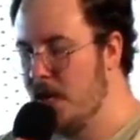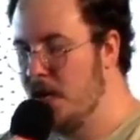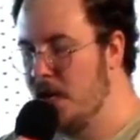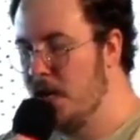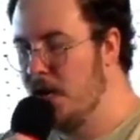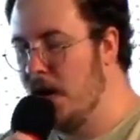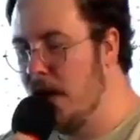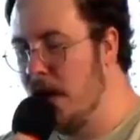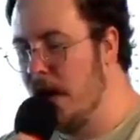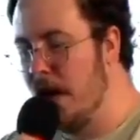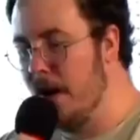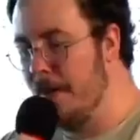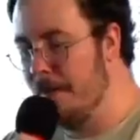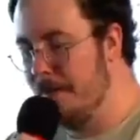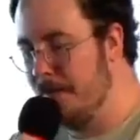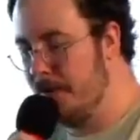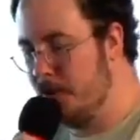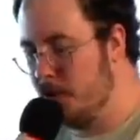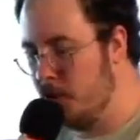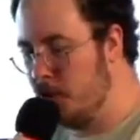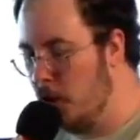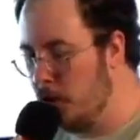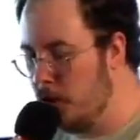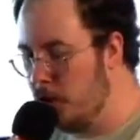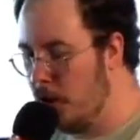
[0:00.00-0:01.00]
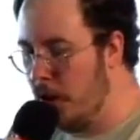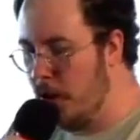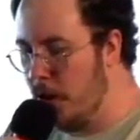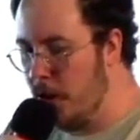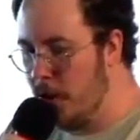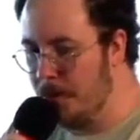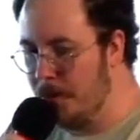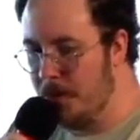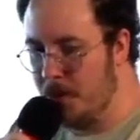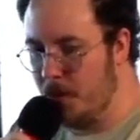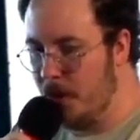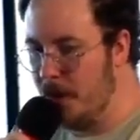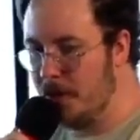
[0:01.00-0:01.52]
Um, don't go
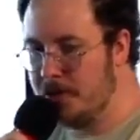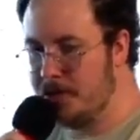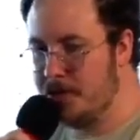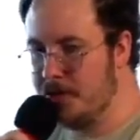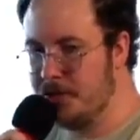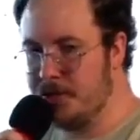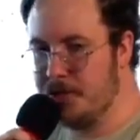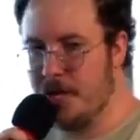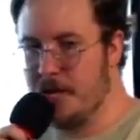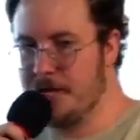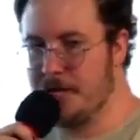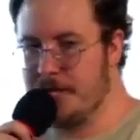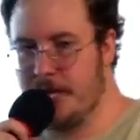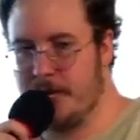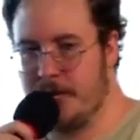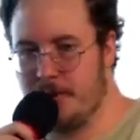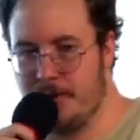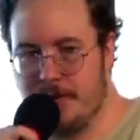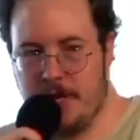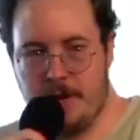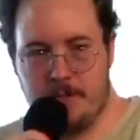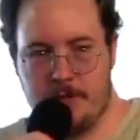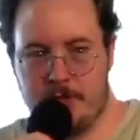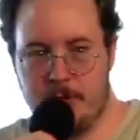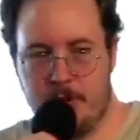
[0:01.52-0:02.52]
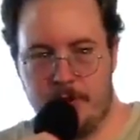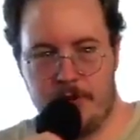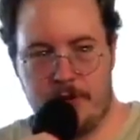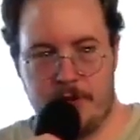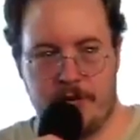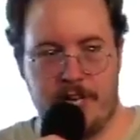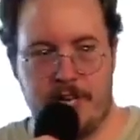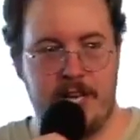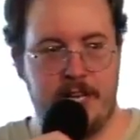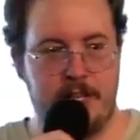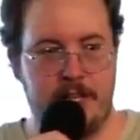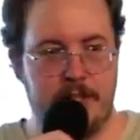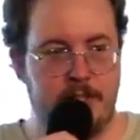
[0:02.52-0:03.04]
home and watch the Shawshank Redemption with your
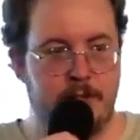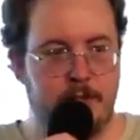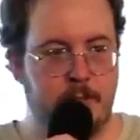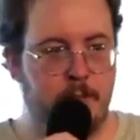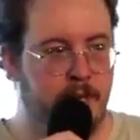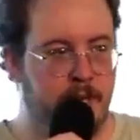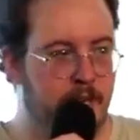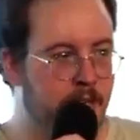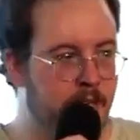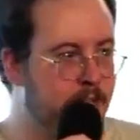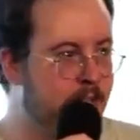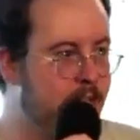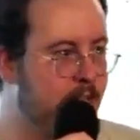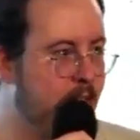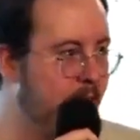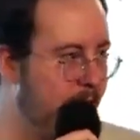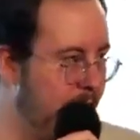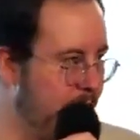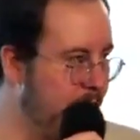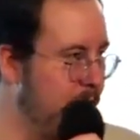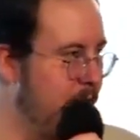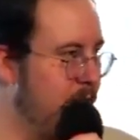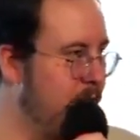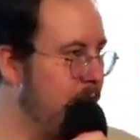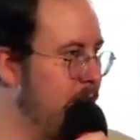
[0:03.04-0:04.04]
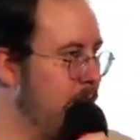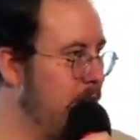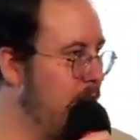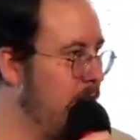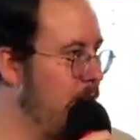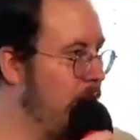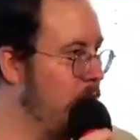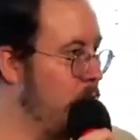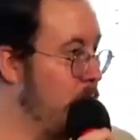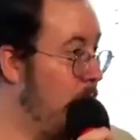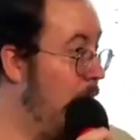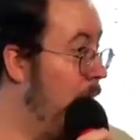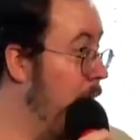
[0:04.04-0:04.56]
kids because it is
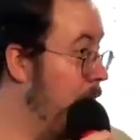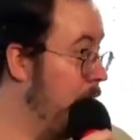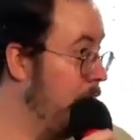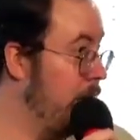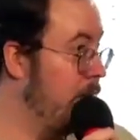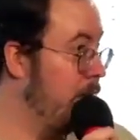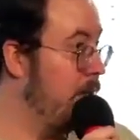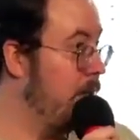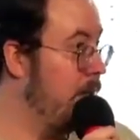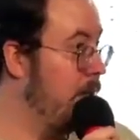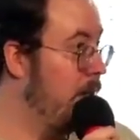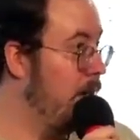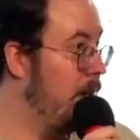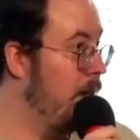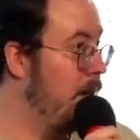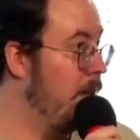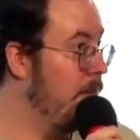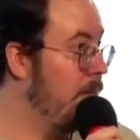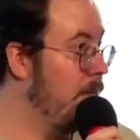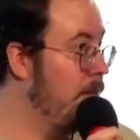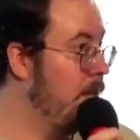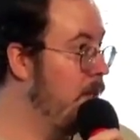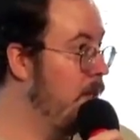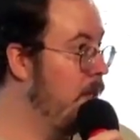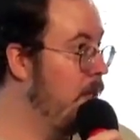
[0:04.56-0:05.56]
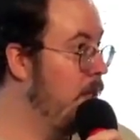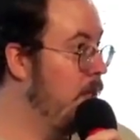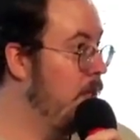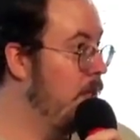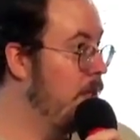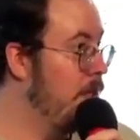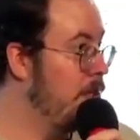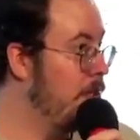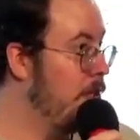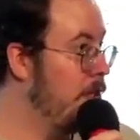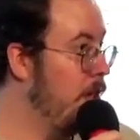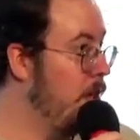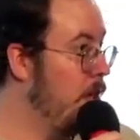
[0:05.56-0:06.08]
uh, graphic. Um,
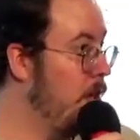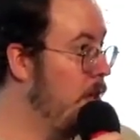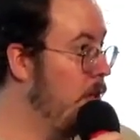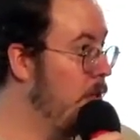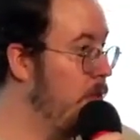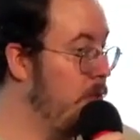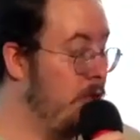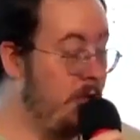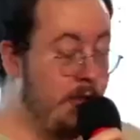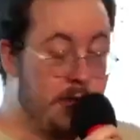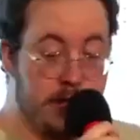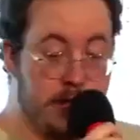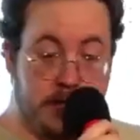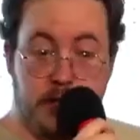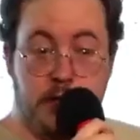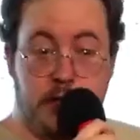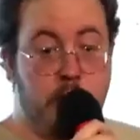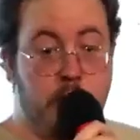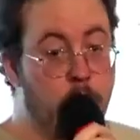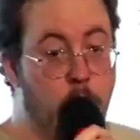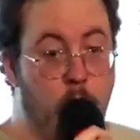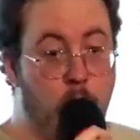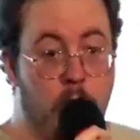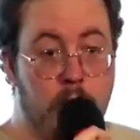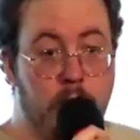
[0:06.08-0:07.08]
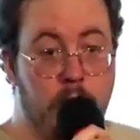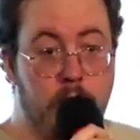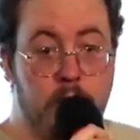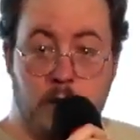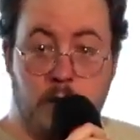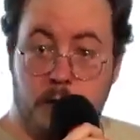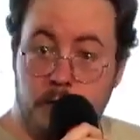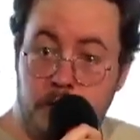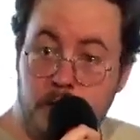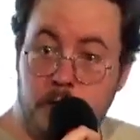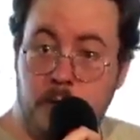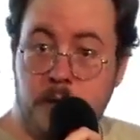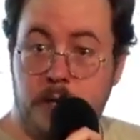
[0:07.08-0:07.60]
so this is your warning.
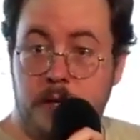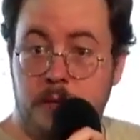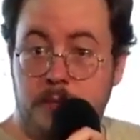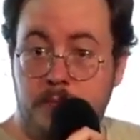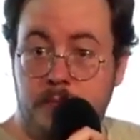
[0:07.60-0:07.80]
Don't do it.